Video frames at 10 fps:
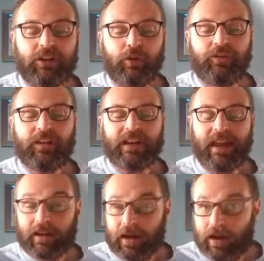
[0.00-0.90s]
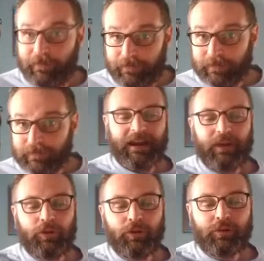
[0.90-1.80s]
using netconf, and
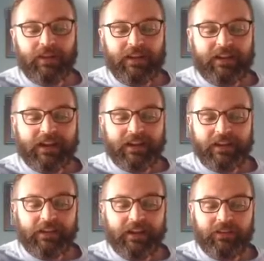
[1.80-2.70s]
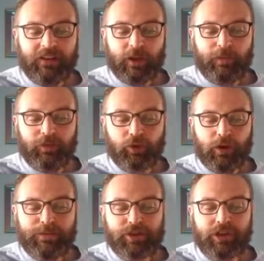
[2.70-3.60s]
it will send in the
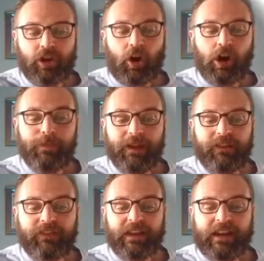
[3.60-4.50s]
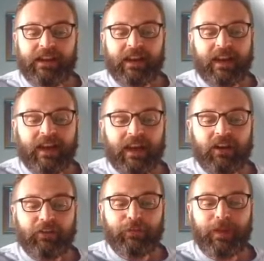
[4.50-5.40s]
subscription RPC, and
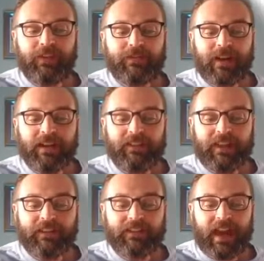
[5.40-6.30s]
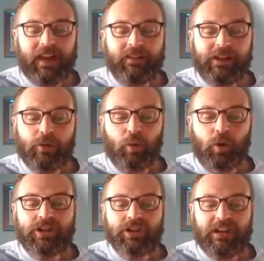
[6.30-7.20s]
it specifies exactly
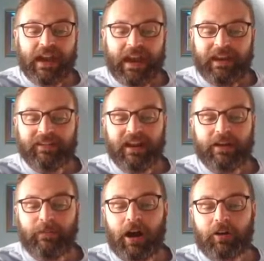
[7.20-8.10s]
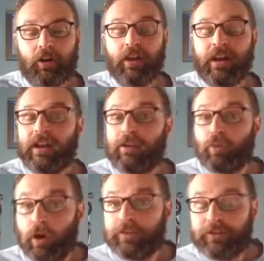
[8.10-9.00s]
which Yang data model it
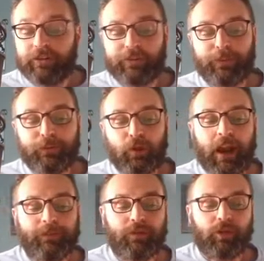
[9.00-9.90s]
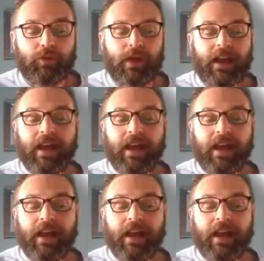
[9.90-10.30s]
wants to subscribe to.